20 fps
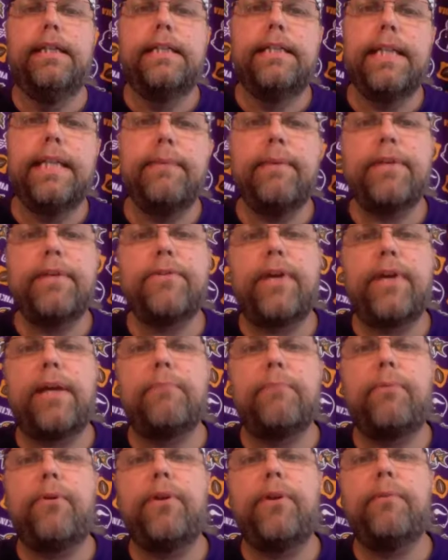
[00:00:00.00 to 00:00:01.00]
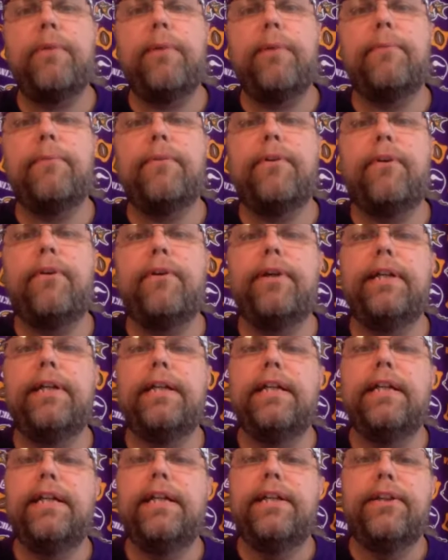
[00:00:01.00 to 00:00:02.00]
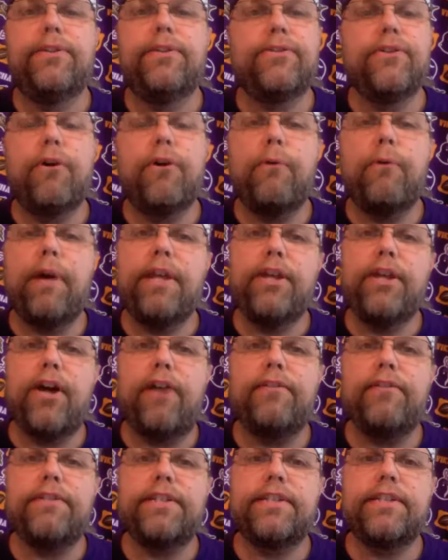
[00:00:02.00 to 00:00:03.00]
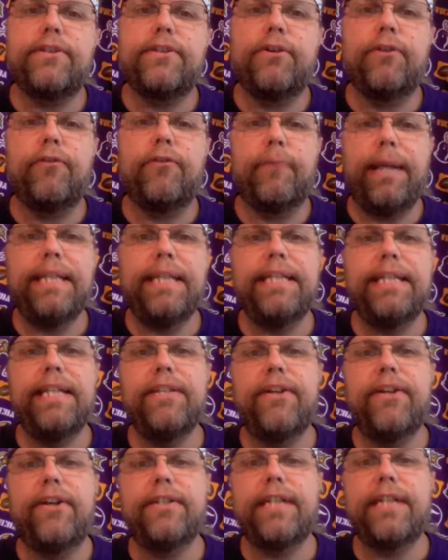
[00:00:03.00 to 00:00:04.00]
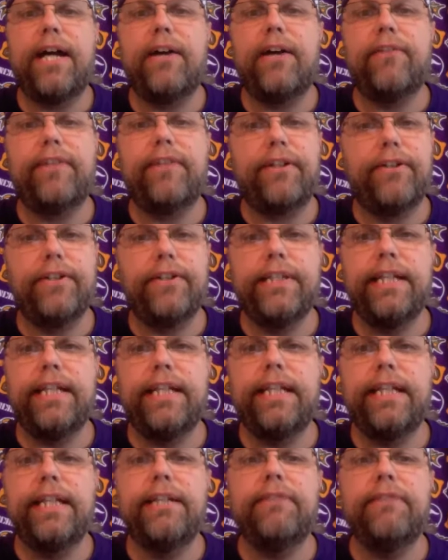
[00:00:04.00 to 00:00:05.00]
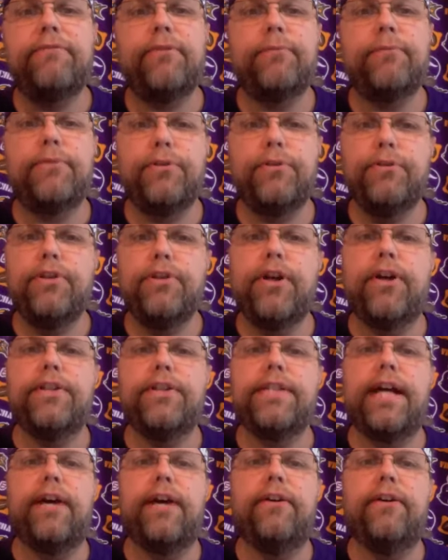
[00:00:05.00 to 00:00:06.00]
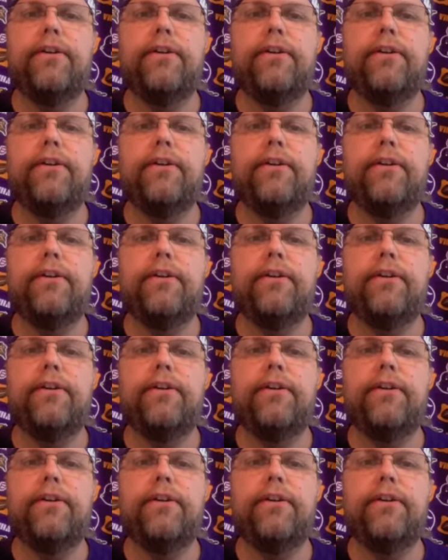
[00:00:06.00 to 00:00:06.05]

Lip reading: Teammates try to pull him up, knowing there's no way the offense can score from 18 yards out if they couldn't get it in from 2 yards out.